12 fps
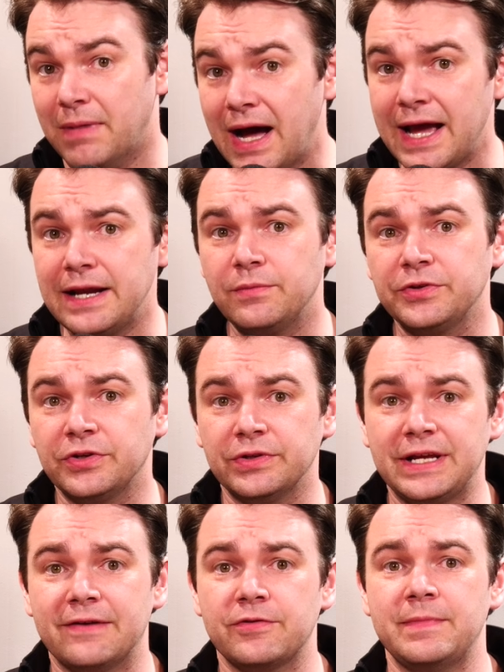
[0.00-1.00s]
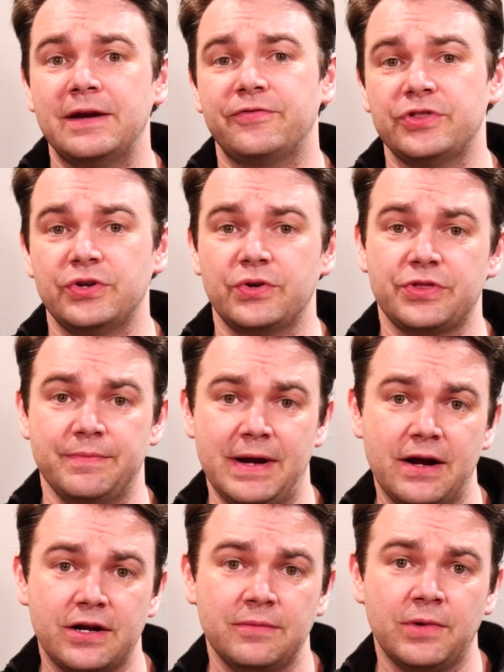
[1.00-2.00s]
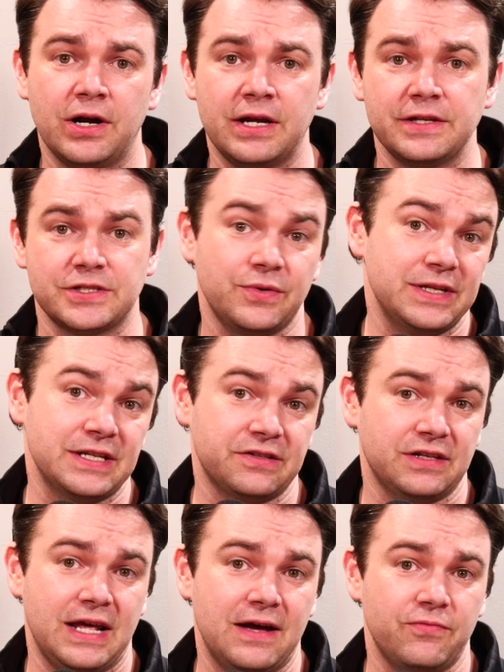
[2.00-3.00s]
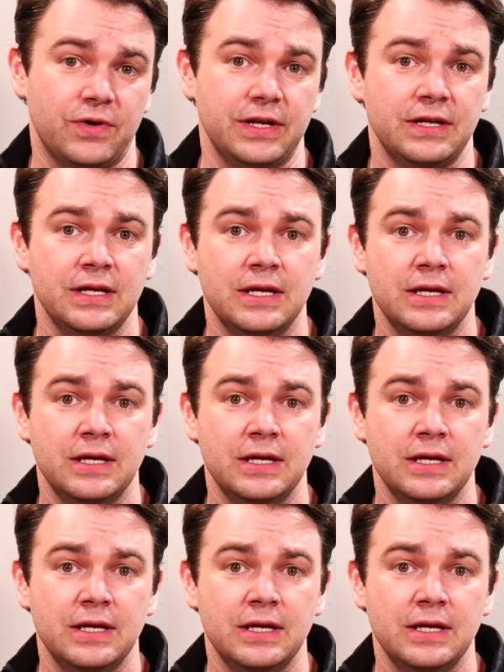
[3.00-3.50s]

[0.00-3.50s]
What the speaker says: Mine was only ever meant for the North American market, so it doesn't have one.